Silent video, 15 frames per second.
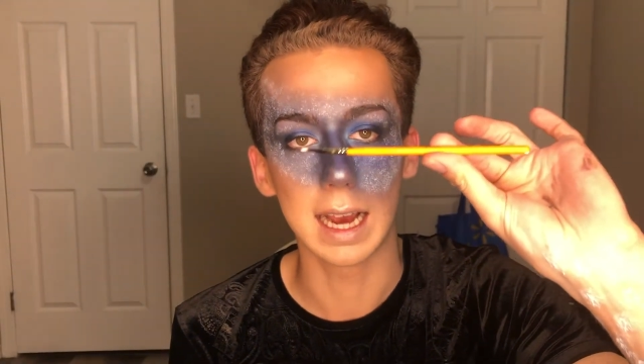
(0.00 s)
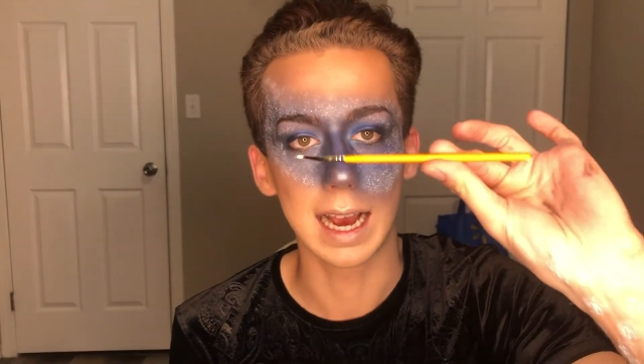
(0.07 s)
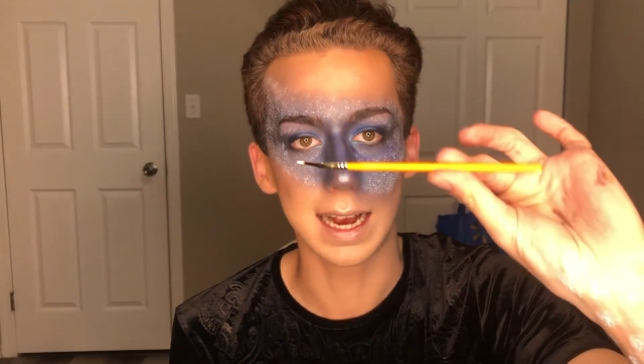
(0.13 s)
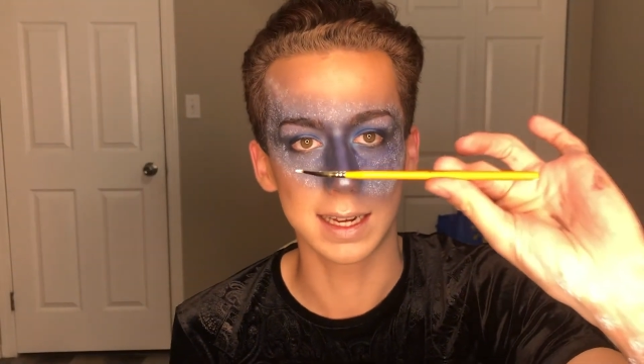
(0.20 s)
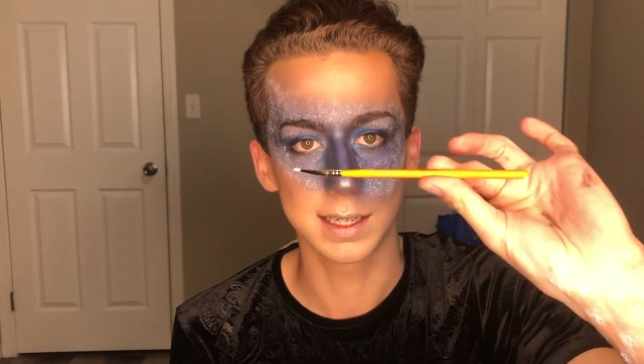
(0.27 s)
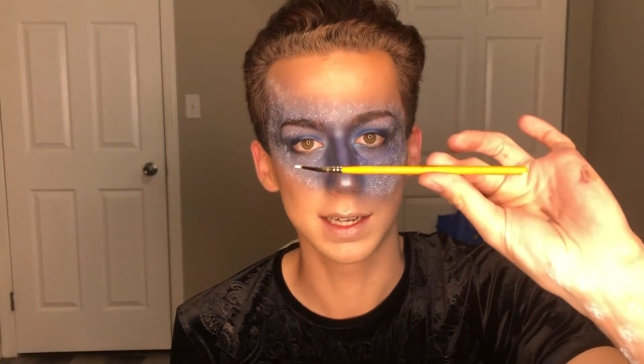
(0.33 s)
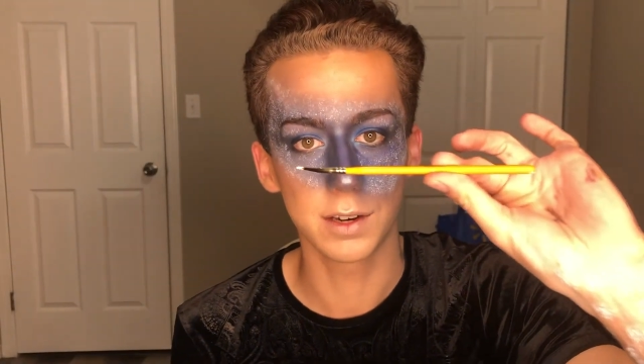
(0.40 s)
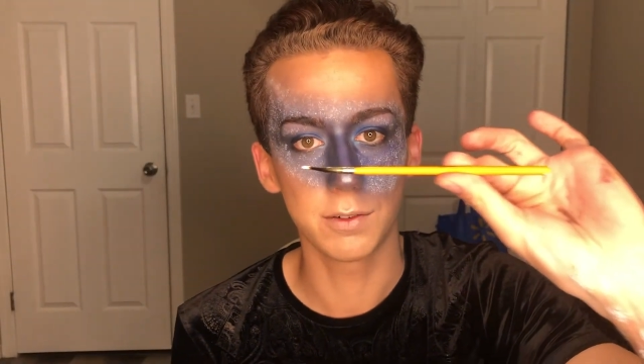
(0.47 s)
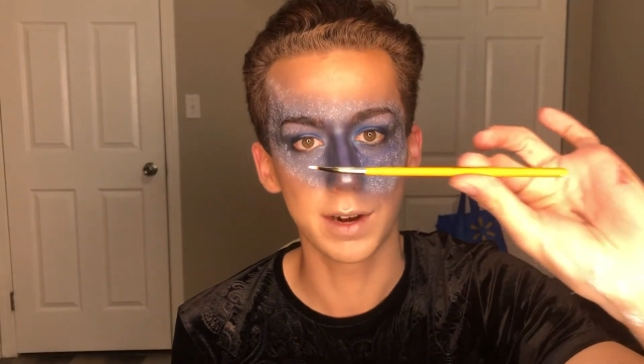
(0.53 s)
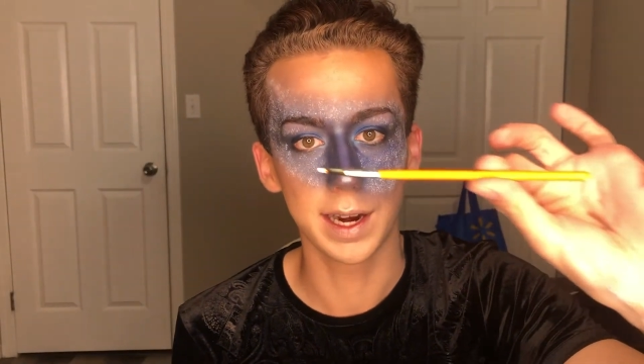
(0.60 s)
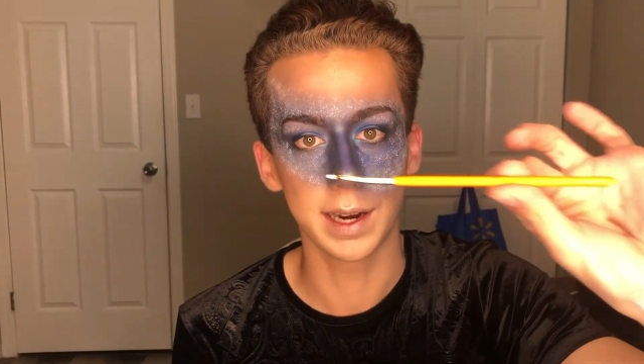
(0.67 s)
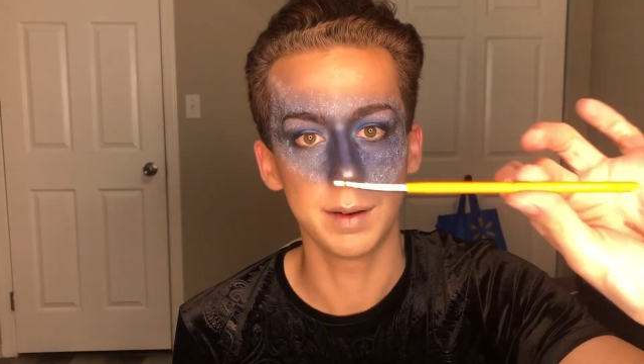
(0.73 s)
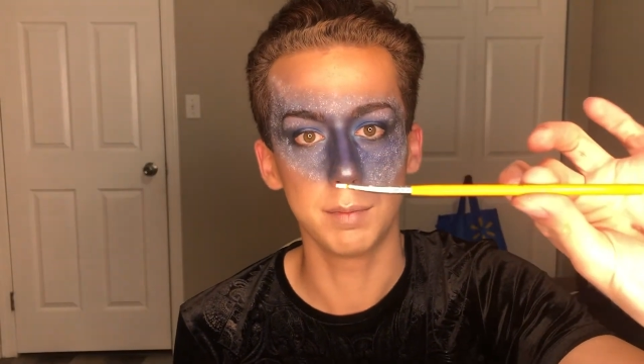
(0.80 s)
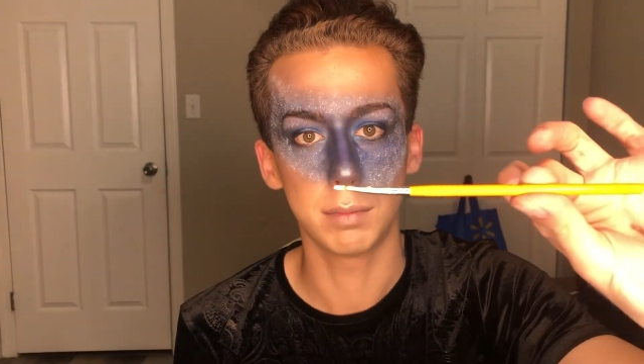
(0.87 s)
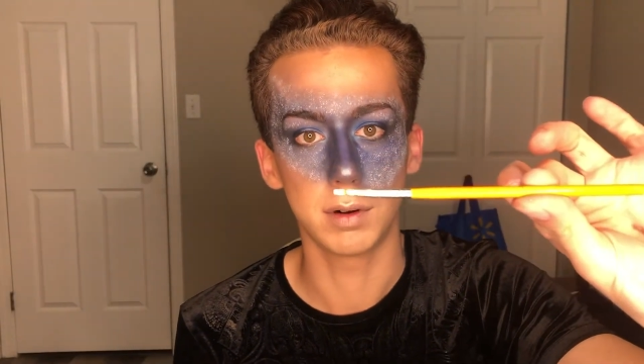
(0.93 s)
Acid
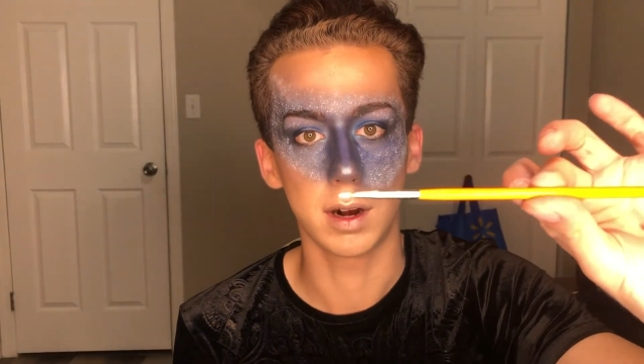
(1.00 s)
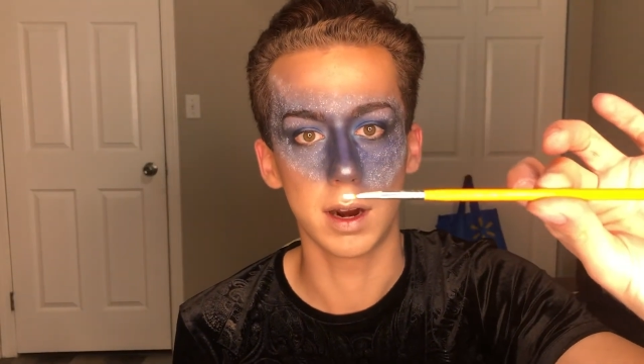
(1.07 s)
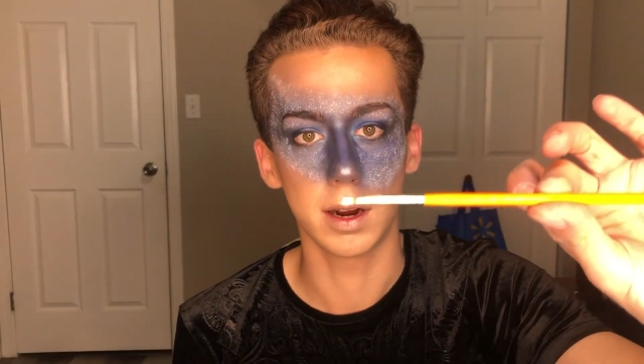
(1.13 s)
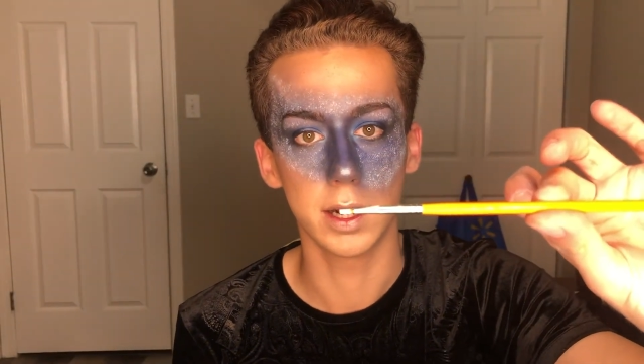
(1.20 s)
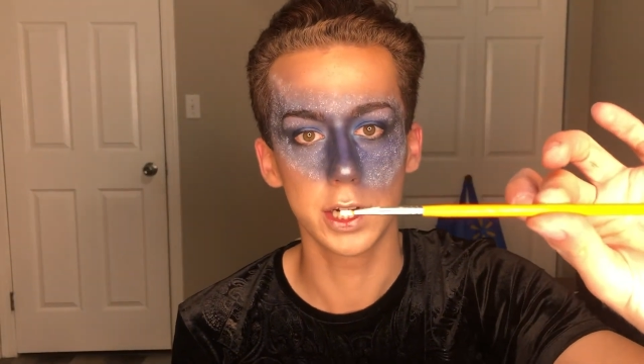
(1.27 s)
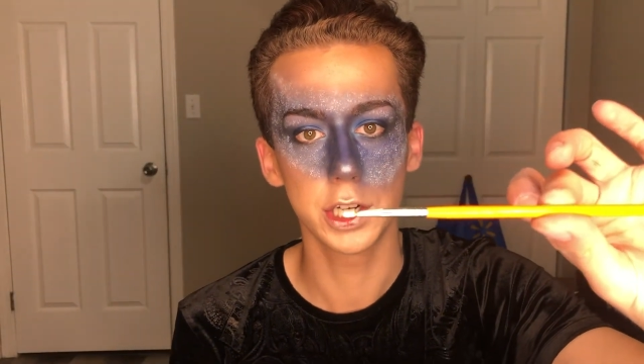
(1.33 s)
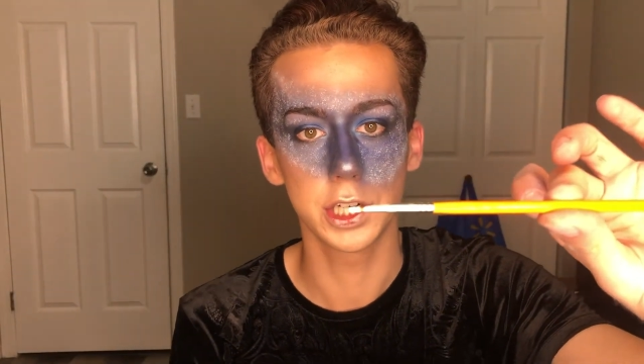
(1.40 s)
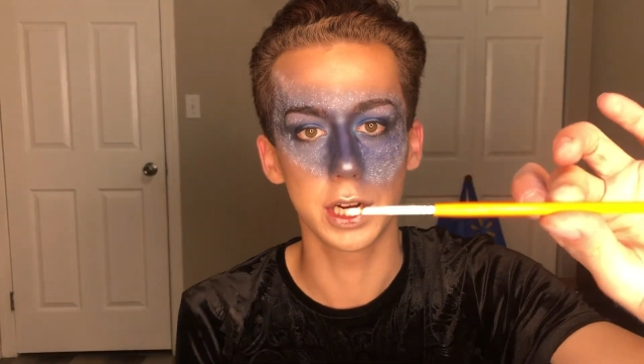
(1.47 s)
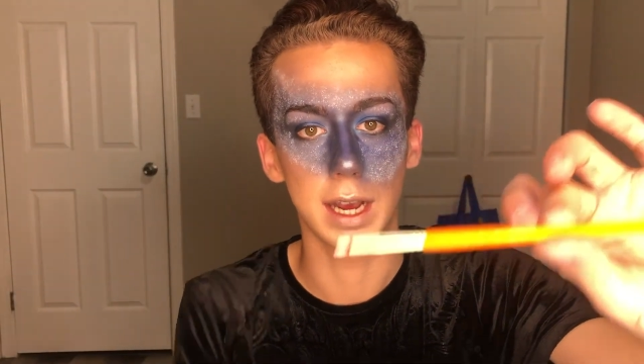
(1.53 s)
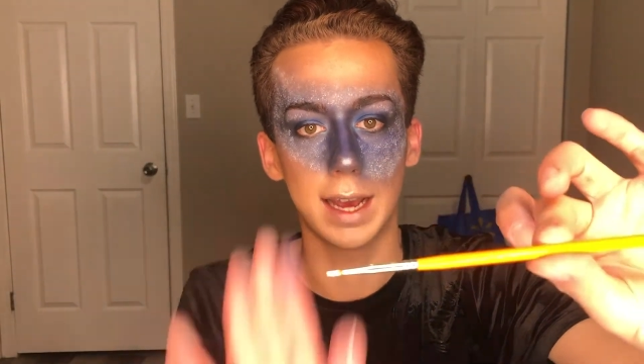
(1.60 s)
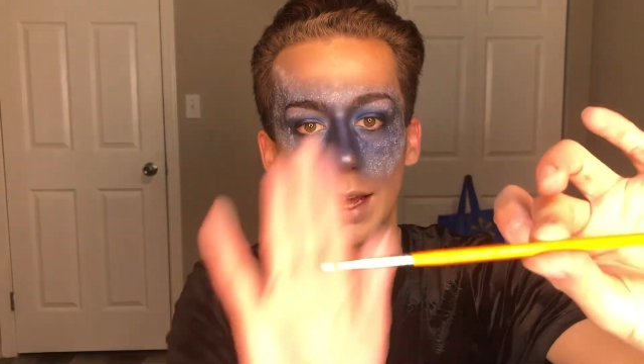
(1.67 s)
Rain brush,